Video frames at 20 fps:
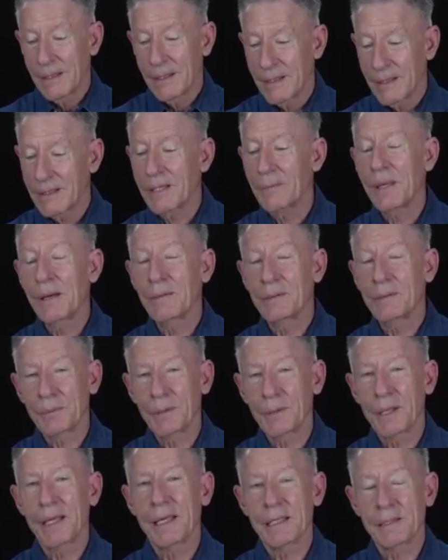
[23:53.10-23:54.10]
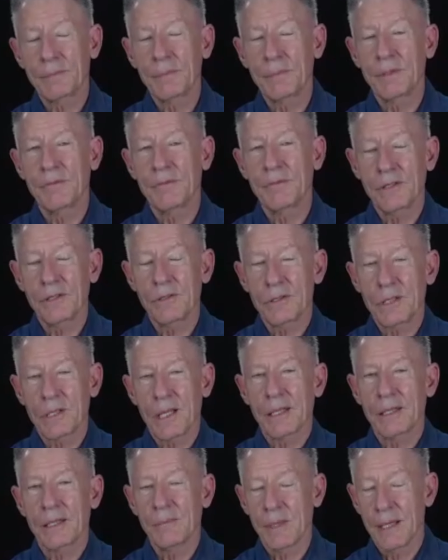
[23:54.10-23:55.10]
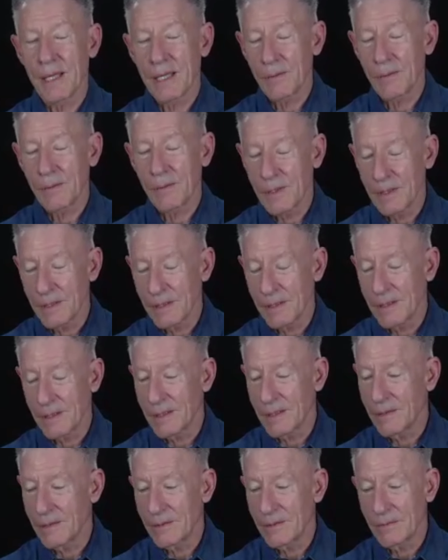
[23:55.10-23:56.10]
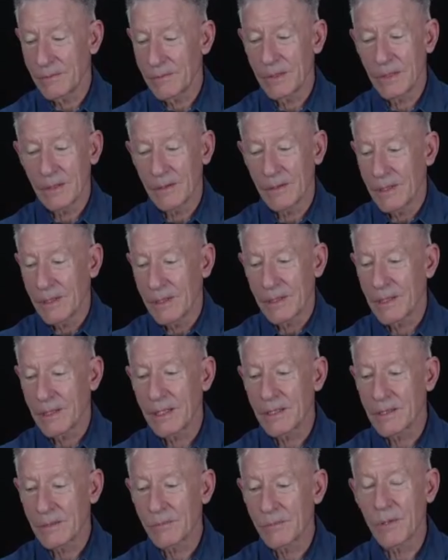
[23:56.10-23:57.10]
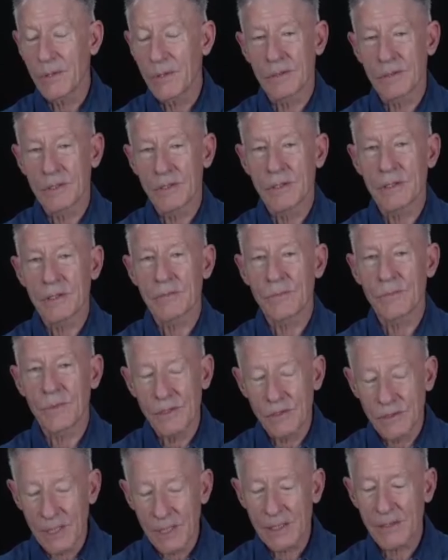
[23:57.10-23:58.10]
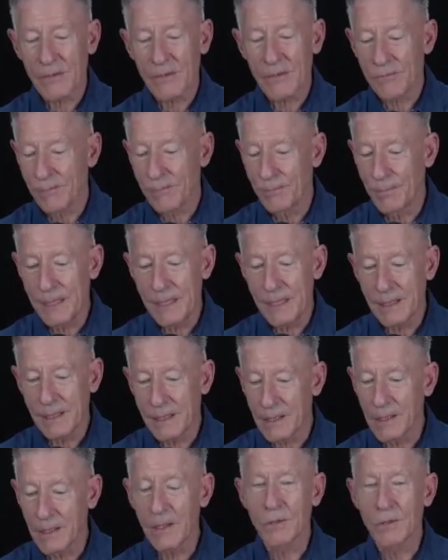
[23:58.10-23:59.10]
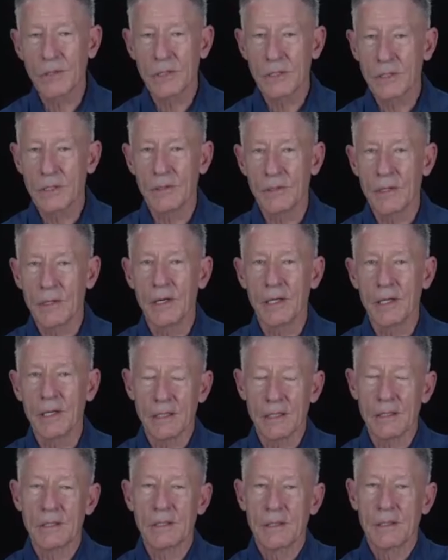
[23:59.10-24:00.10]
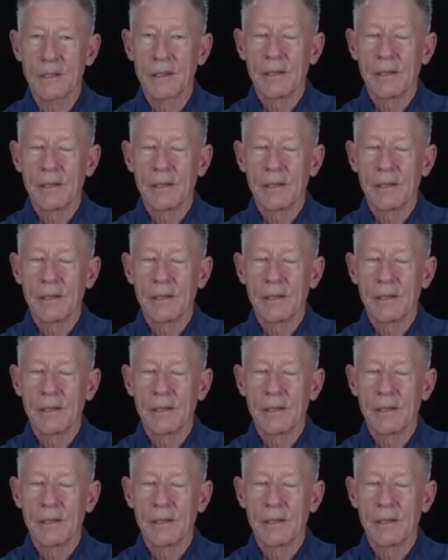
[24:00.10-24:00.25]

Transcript: To be able to play intimate venues like the Mahawi, it's a privilege. When you get to be close to an audience,